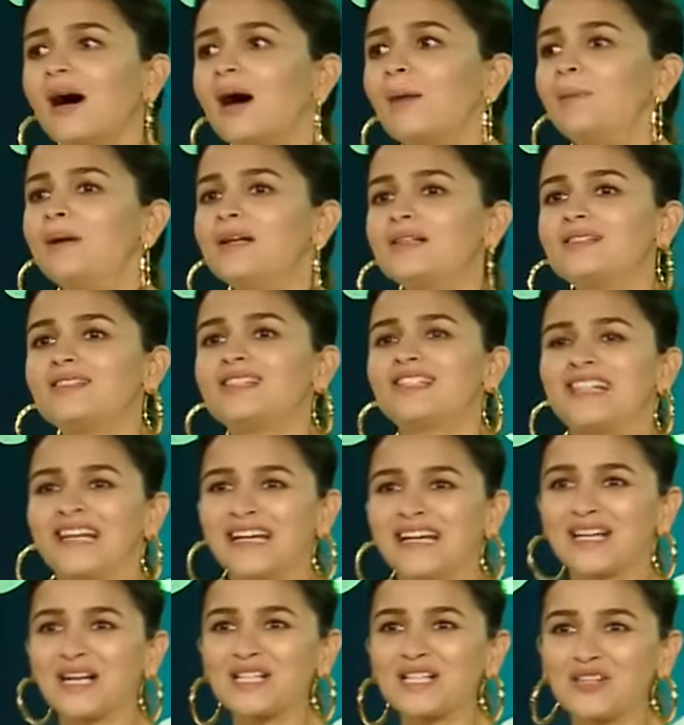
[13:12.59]
a bit
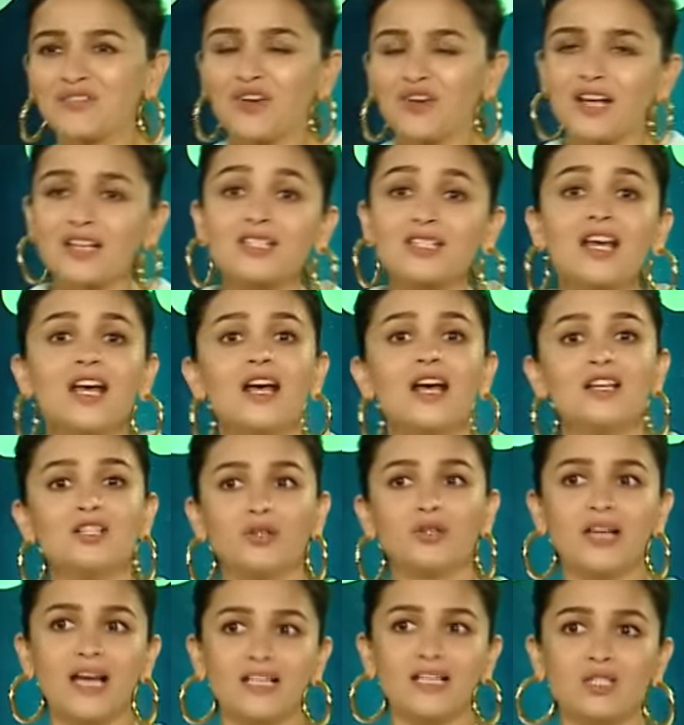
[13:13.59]
serious face. Yeah.
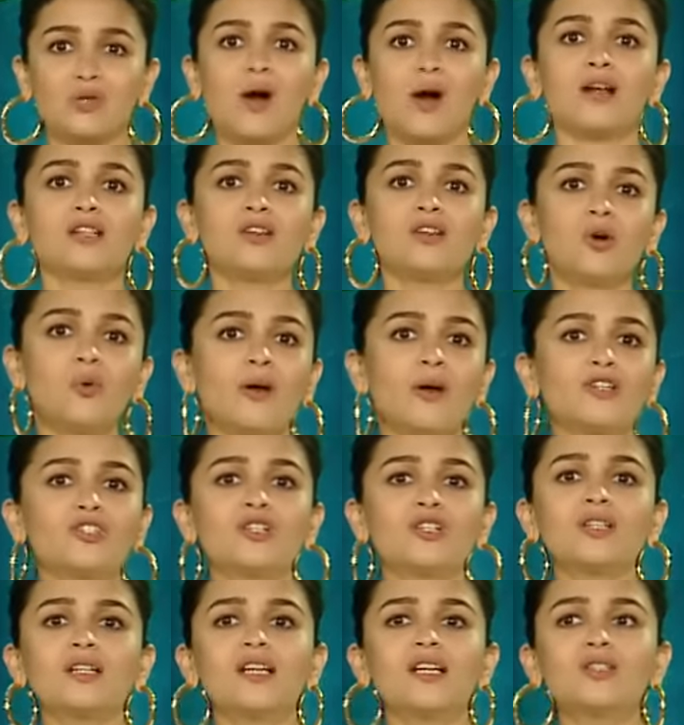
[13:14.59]
So yes, to answer your
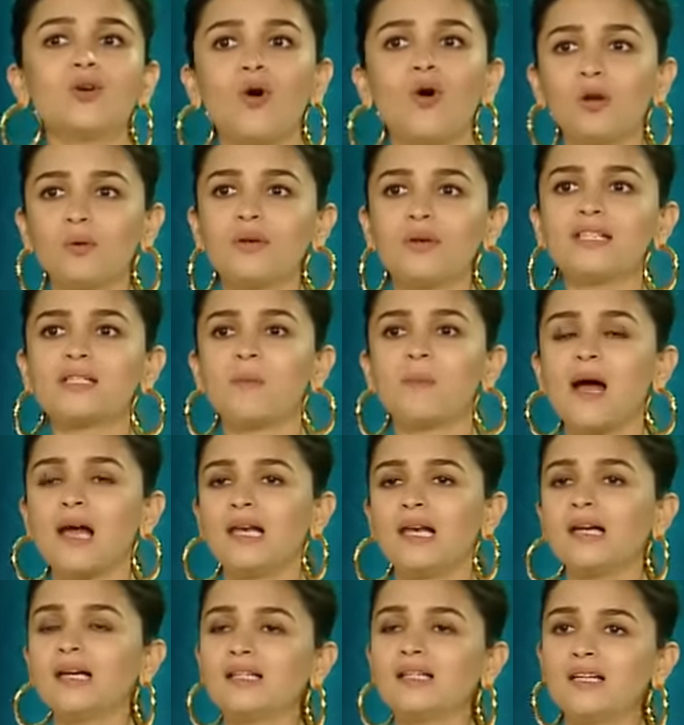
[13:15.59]
question, he's always
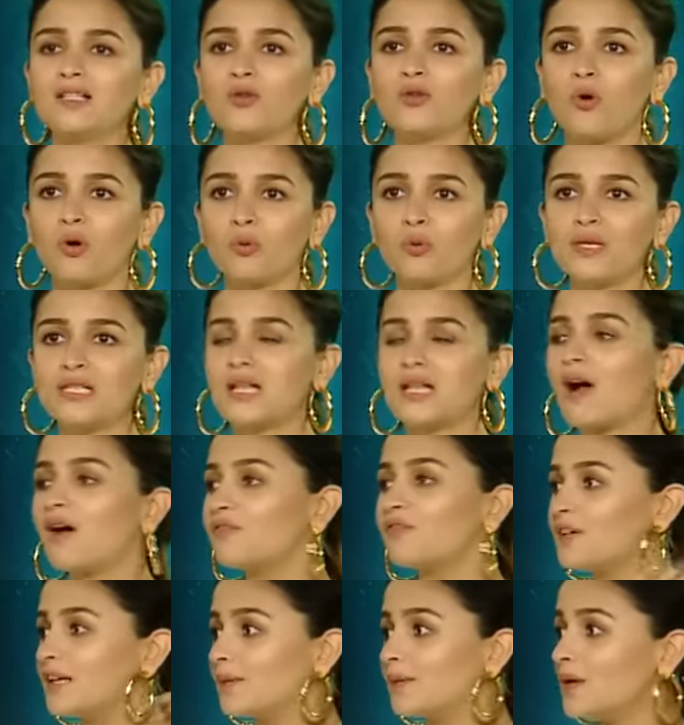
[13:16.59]
smiling and he's always
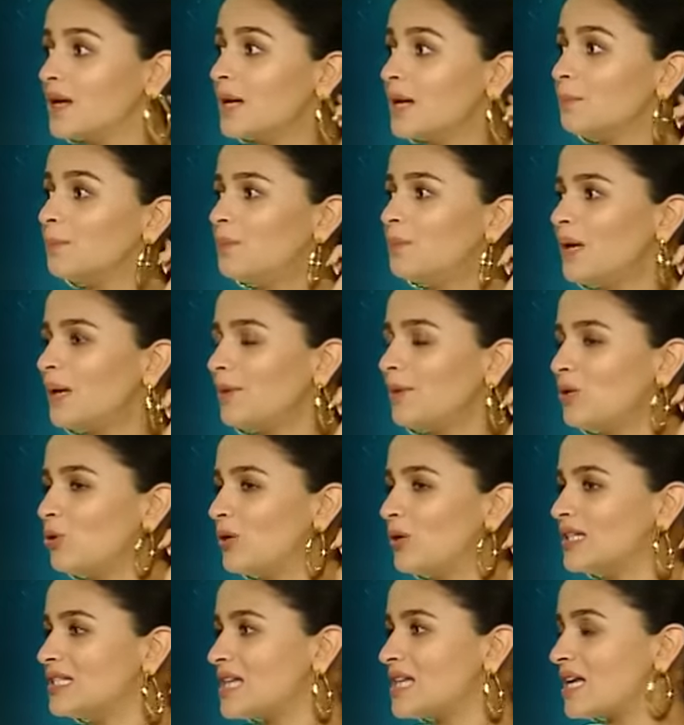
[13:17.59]
laughing. But maybe you
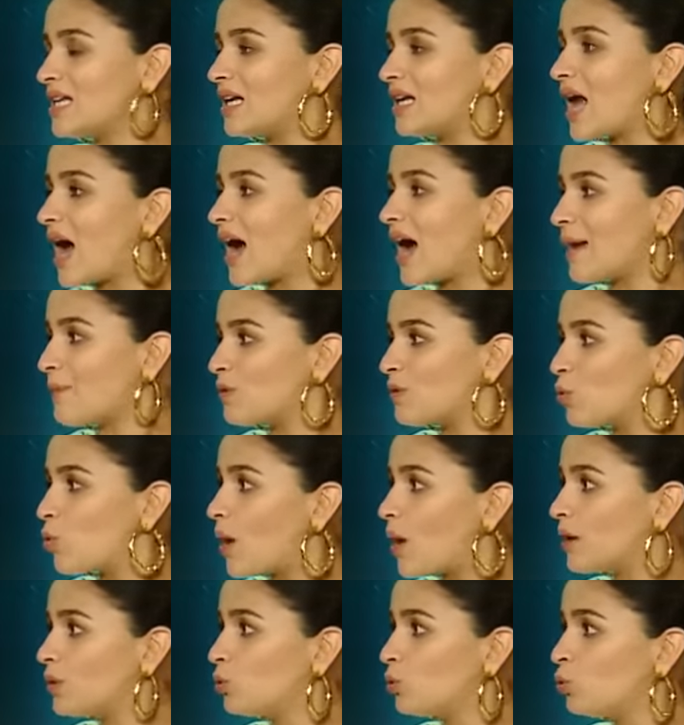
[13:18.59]
can say that I'm the
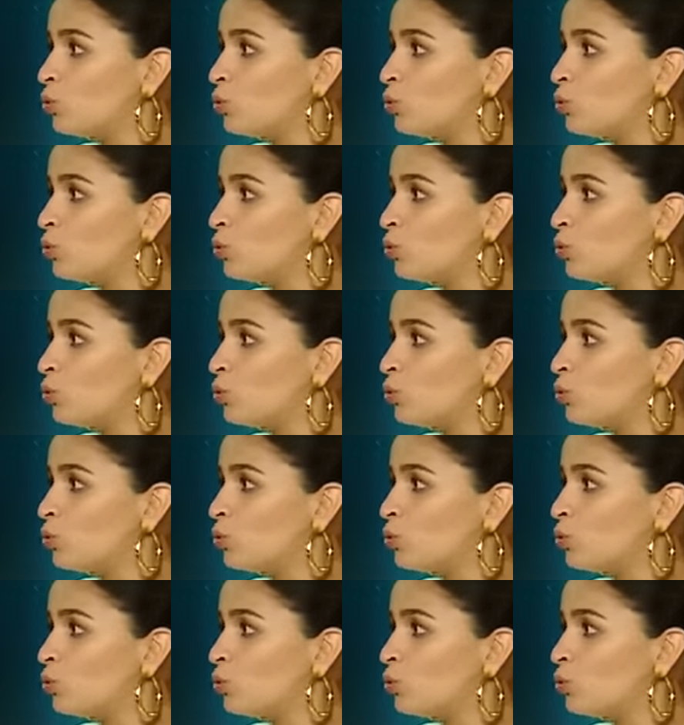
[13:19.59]
one